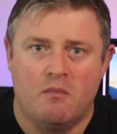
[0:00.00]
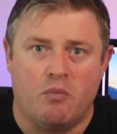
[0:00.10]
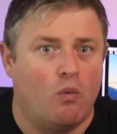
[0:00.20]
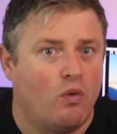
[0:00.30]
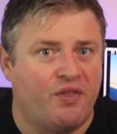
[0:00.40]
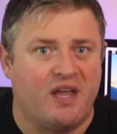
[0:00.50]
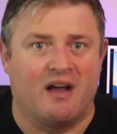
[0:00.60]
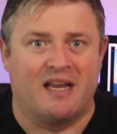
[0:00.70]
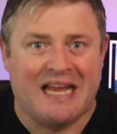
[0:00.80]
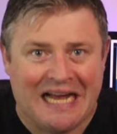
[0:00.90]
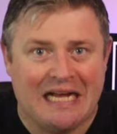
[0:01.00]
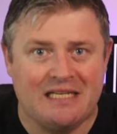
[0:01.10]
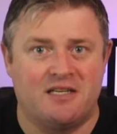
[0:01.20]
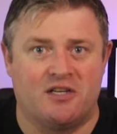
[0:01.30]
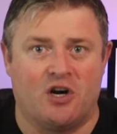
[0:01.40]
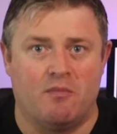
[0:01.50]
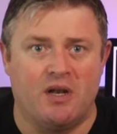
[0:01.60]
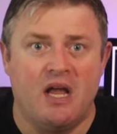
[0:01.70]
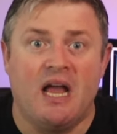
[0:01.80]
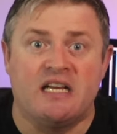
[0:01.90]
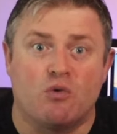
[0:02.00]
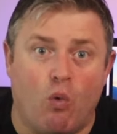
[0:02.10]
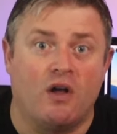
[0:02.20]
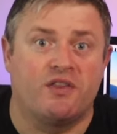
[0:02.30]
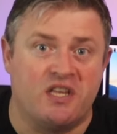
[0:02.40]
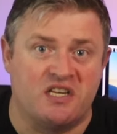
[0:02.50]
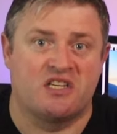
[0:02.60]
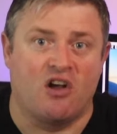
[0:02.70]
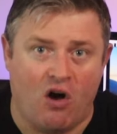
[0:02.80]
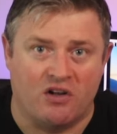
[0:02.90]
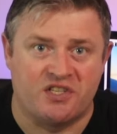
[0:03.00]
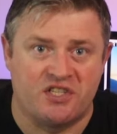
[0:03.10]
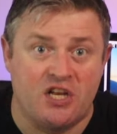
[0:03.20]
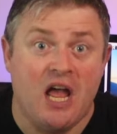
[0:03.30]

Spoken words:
But one thing I can't determine is what this costs